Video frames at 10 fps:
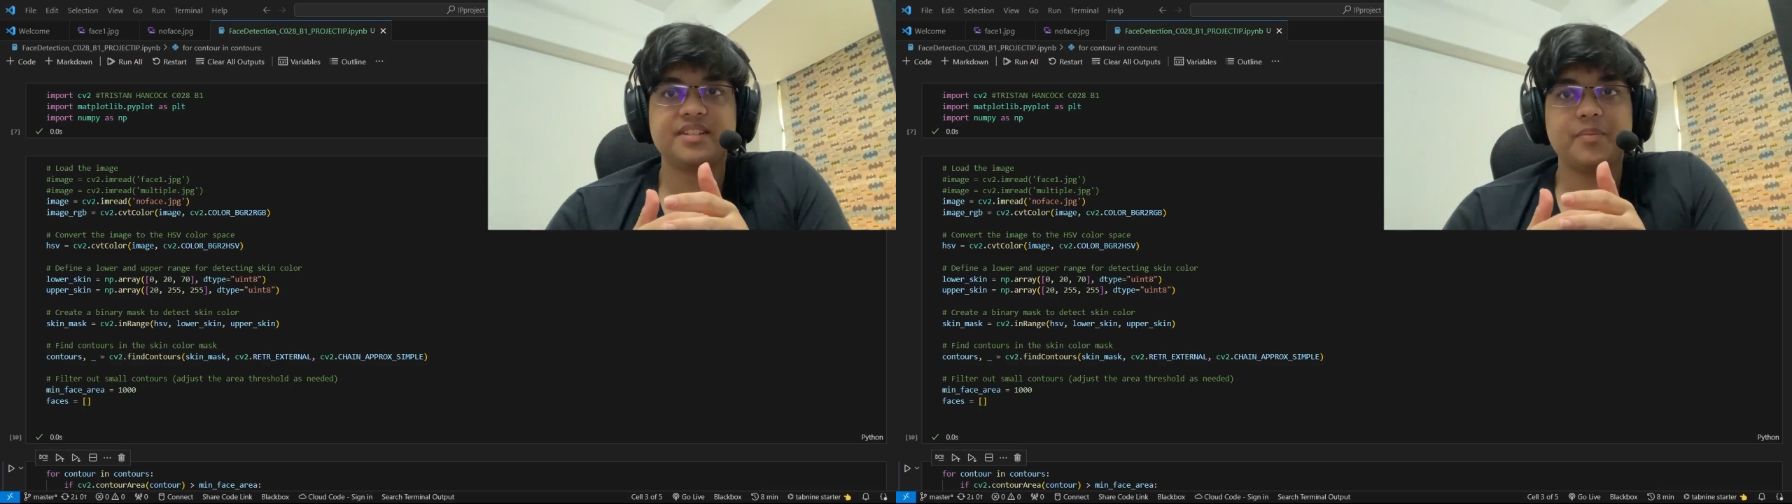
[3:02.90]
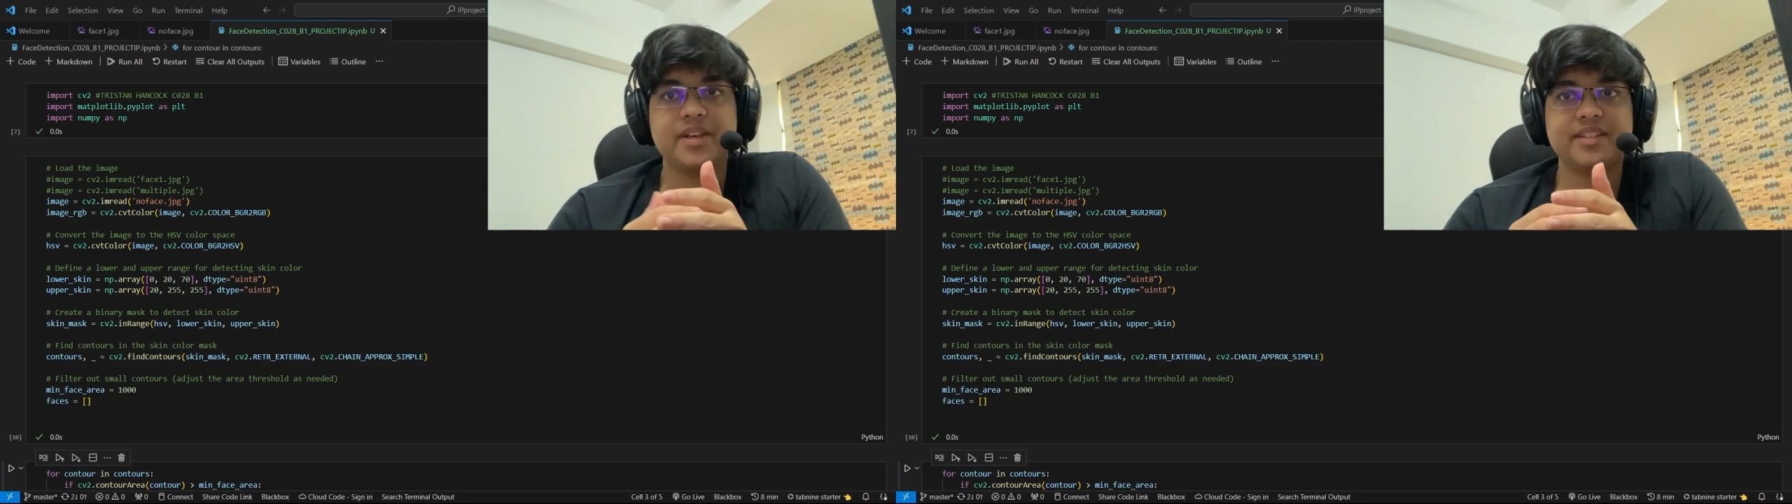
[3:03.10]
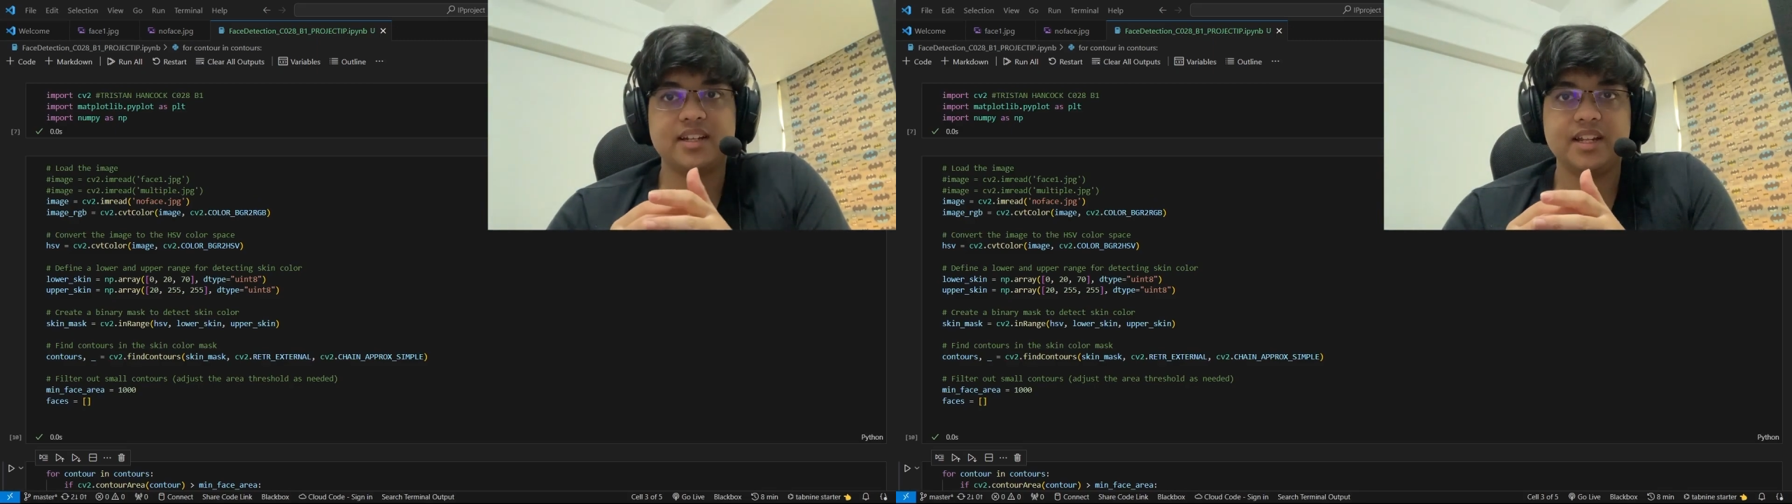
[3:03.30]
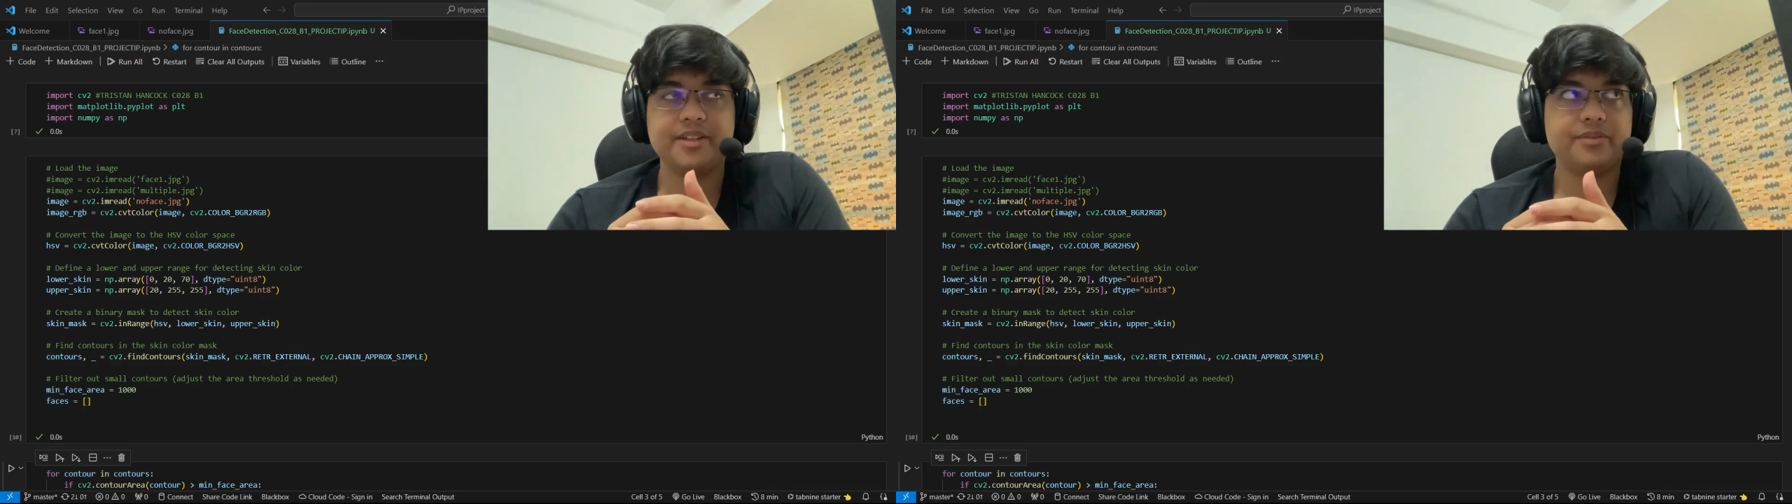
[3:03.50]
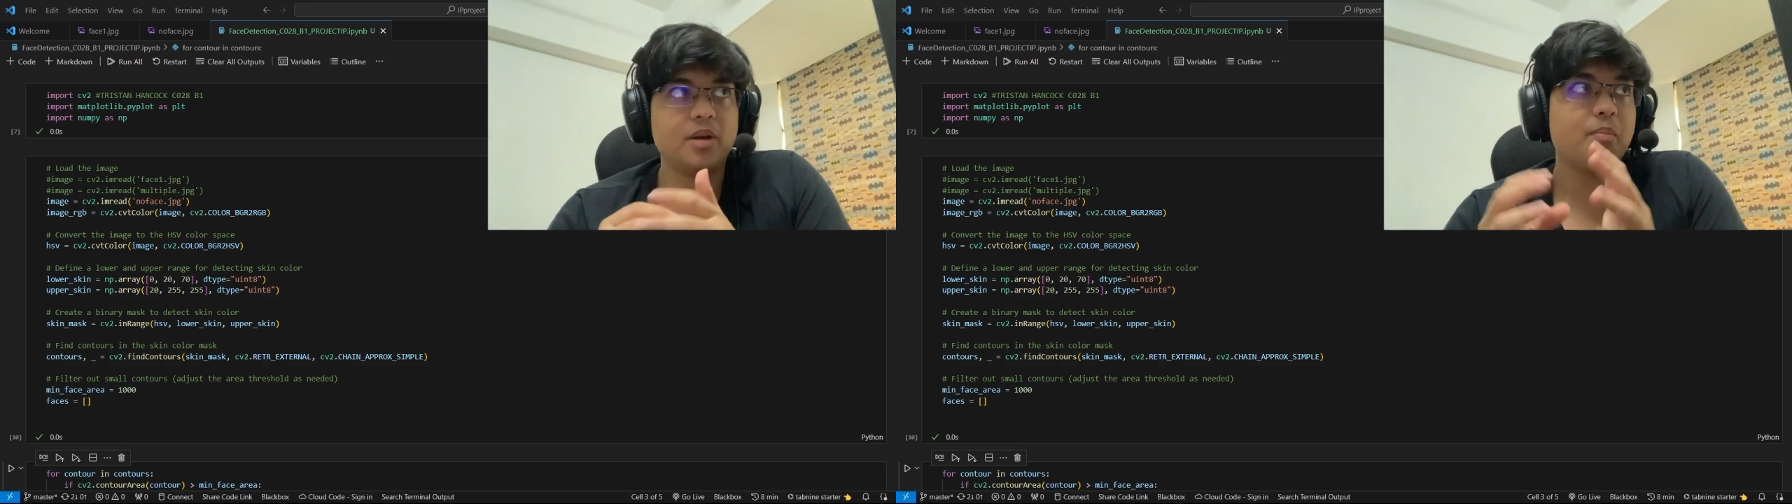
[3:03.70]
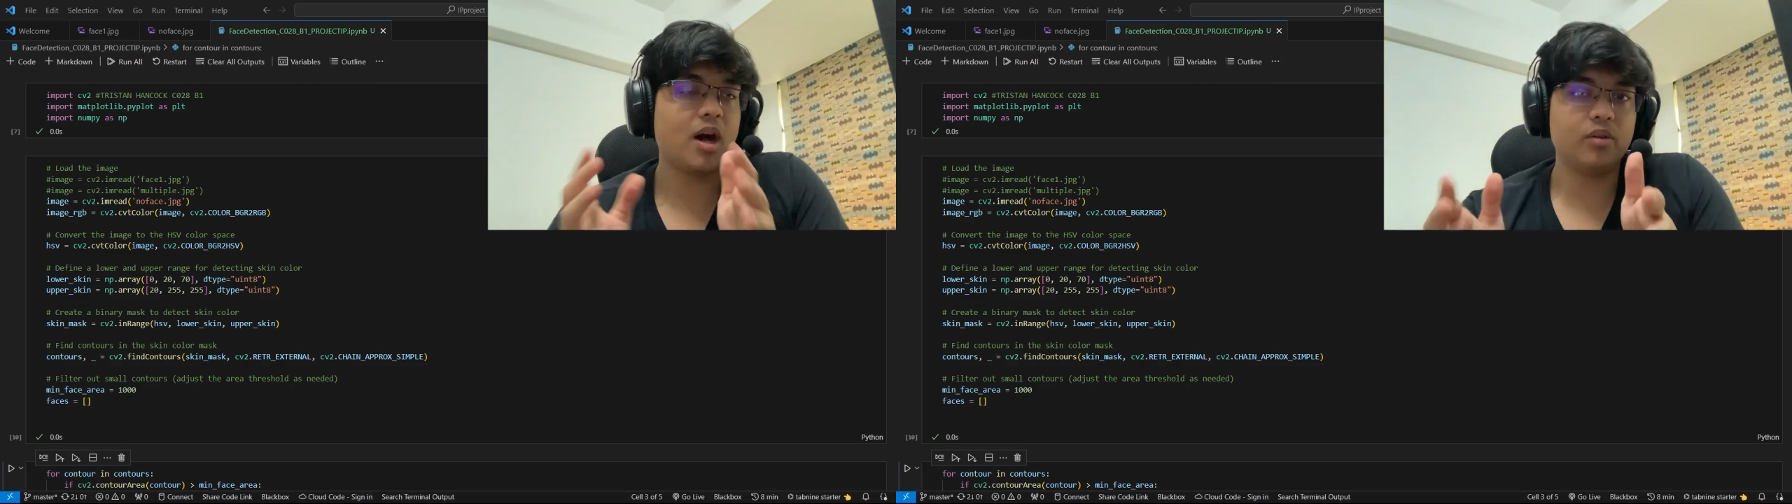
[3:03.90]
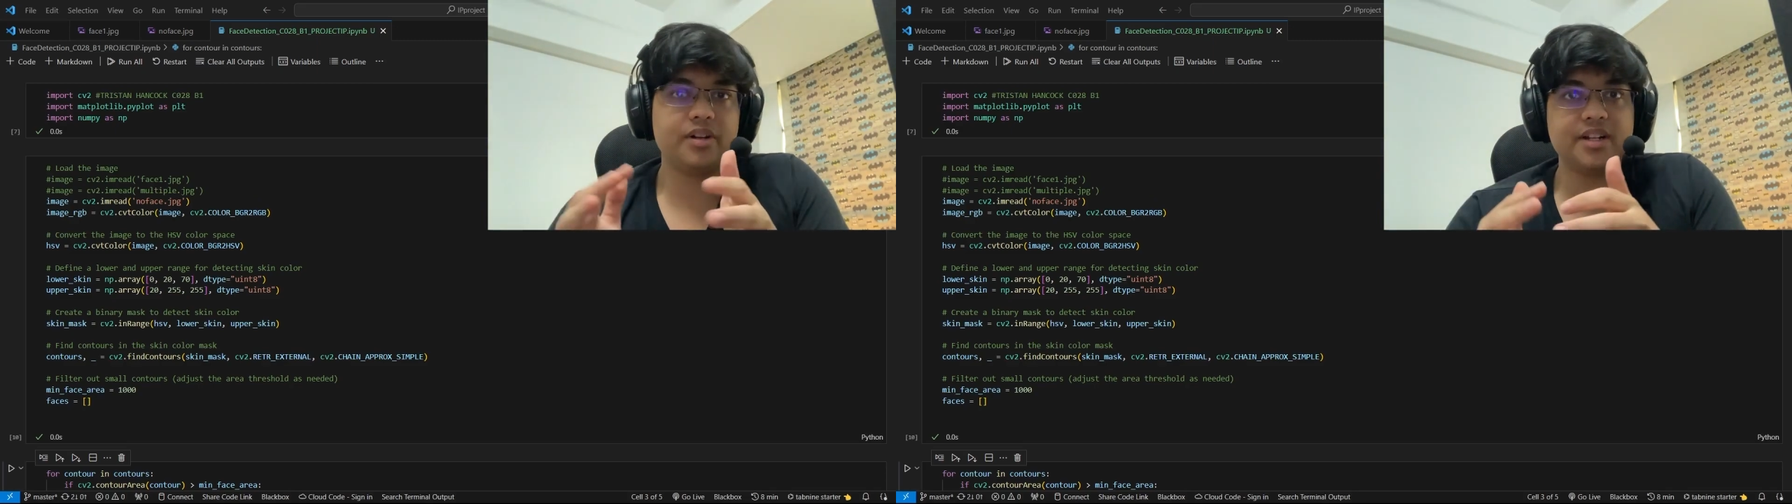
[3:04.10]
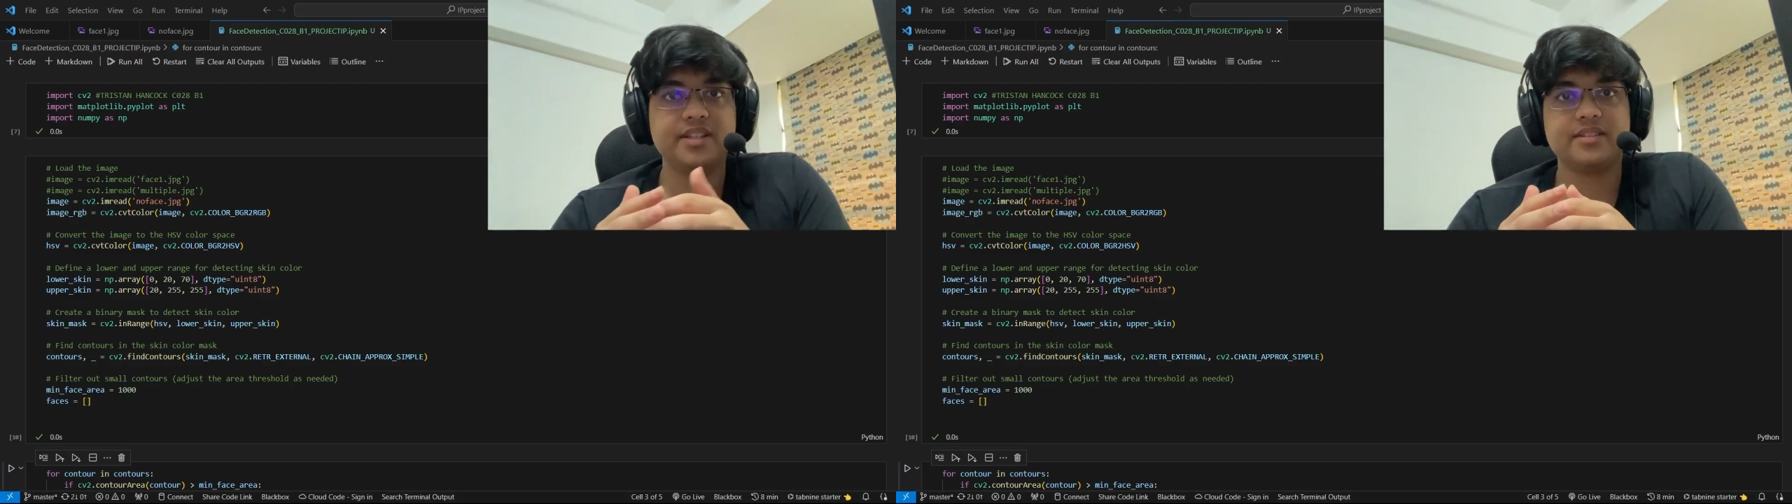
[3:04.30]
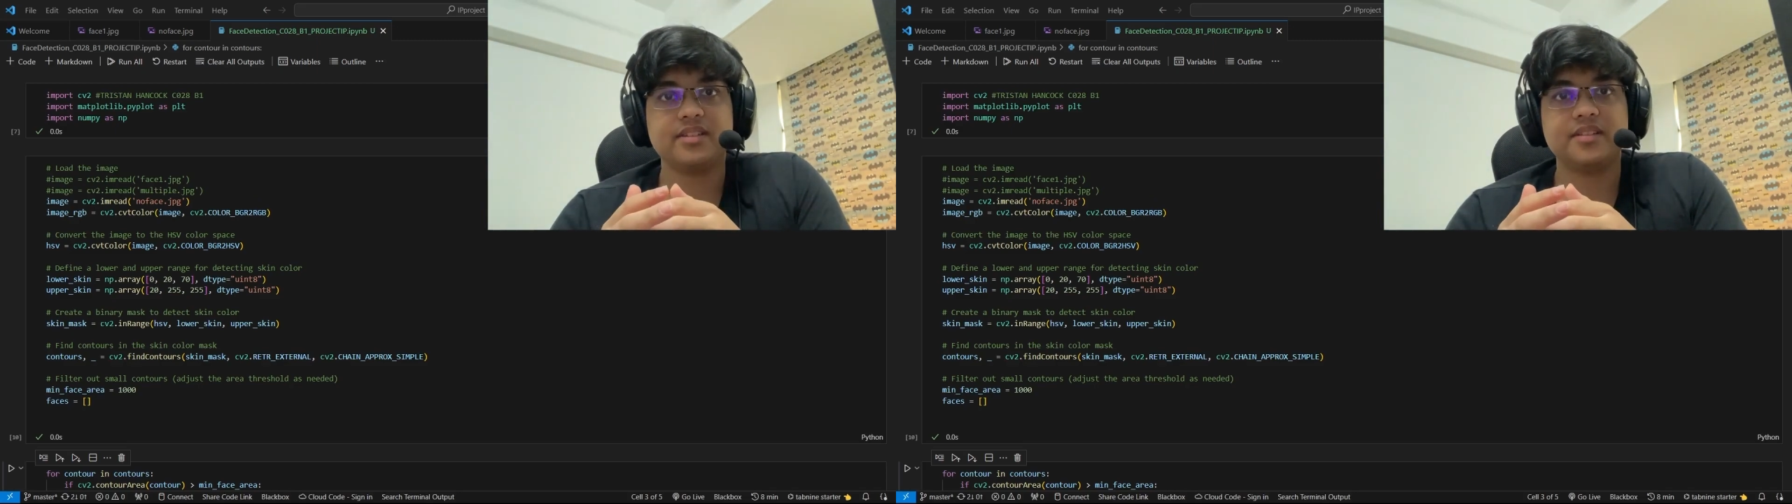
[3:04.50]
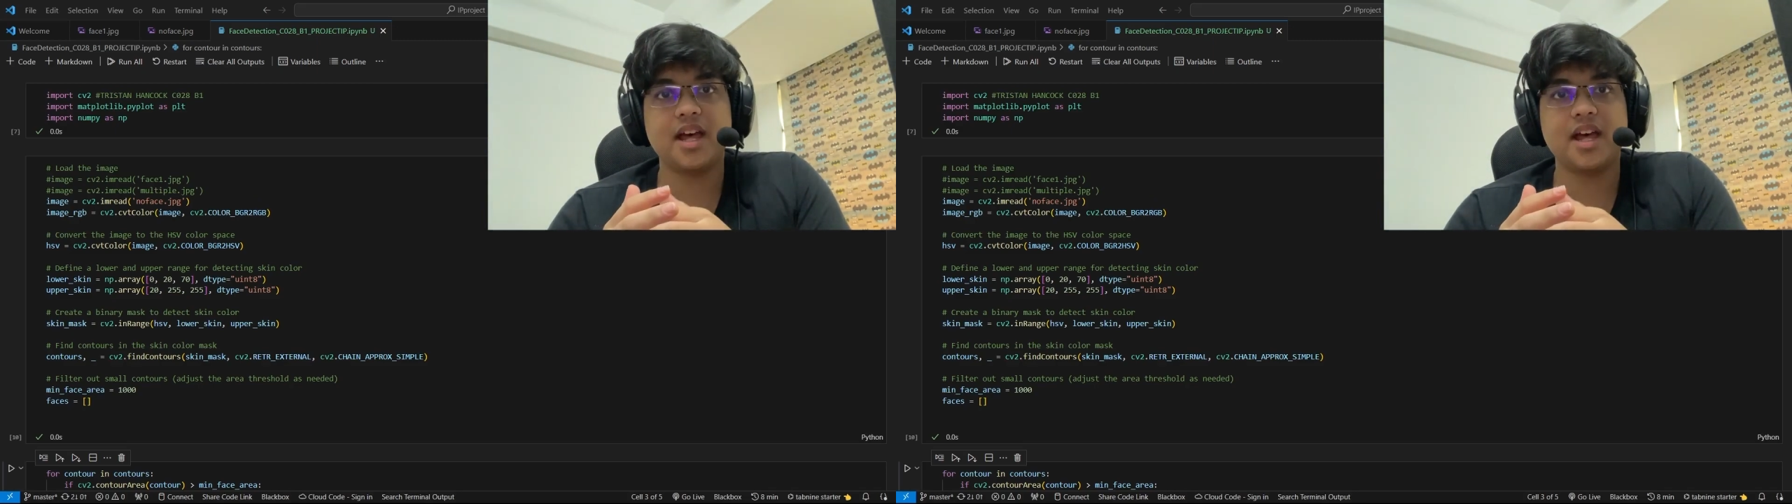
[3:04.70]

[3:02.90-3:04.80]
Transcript: are basically the boundaries